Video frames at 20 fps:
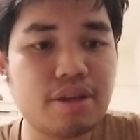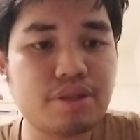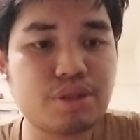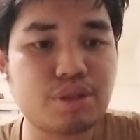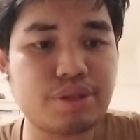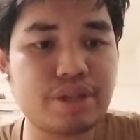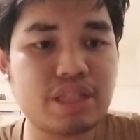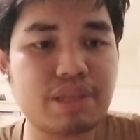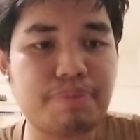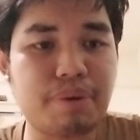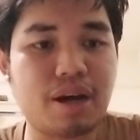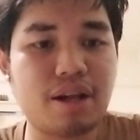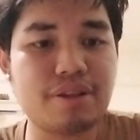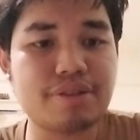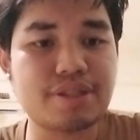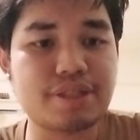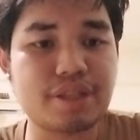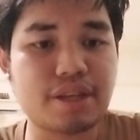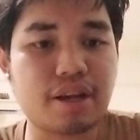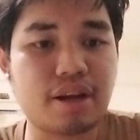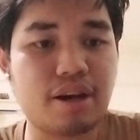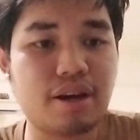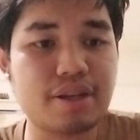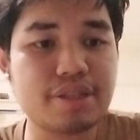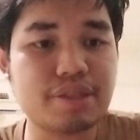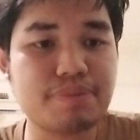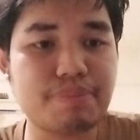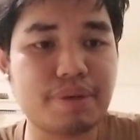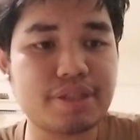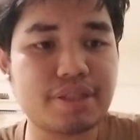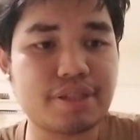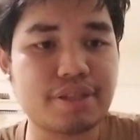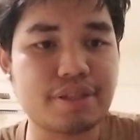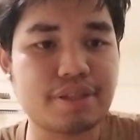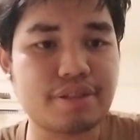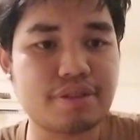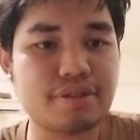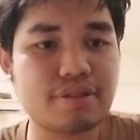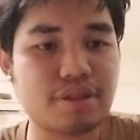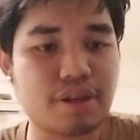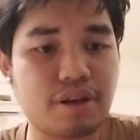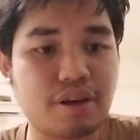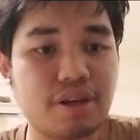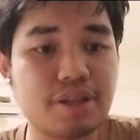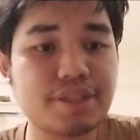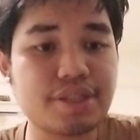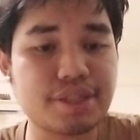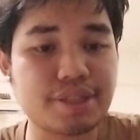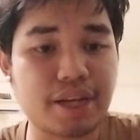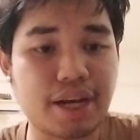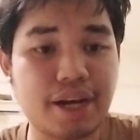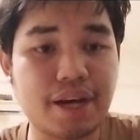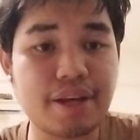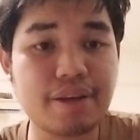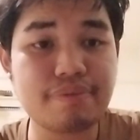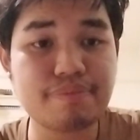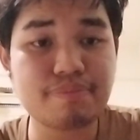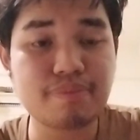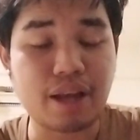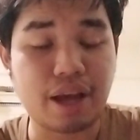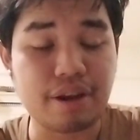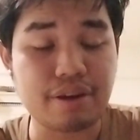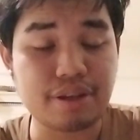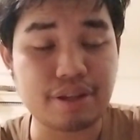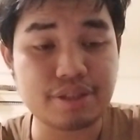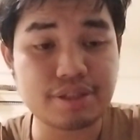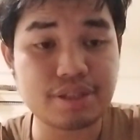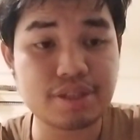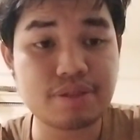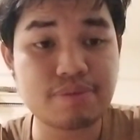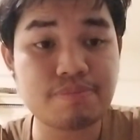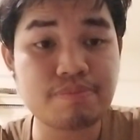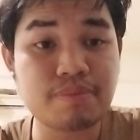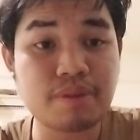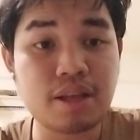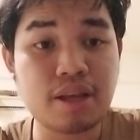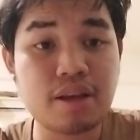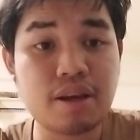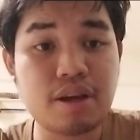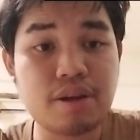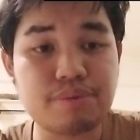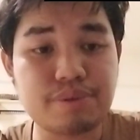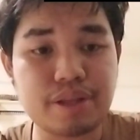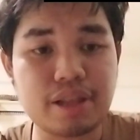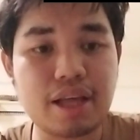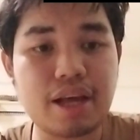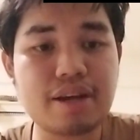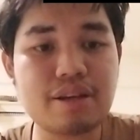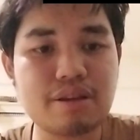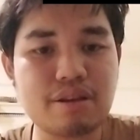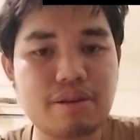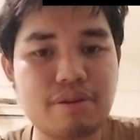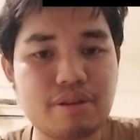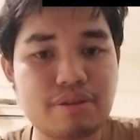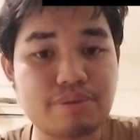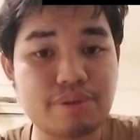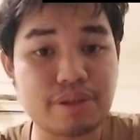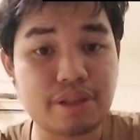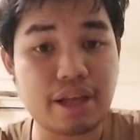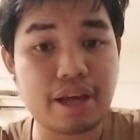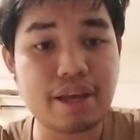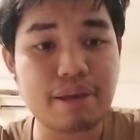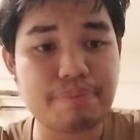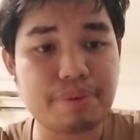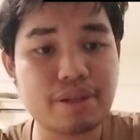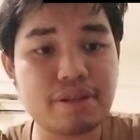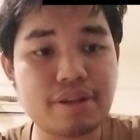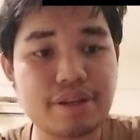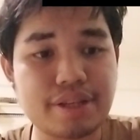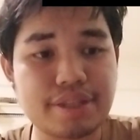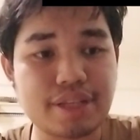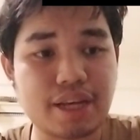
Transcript: Tree topology, the cost is high and its reliability is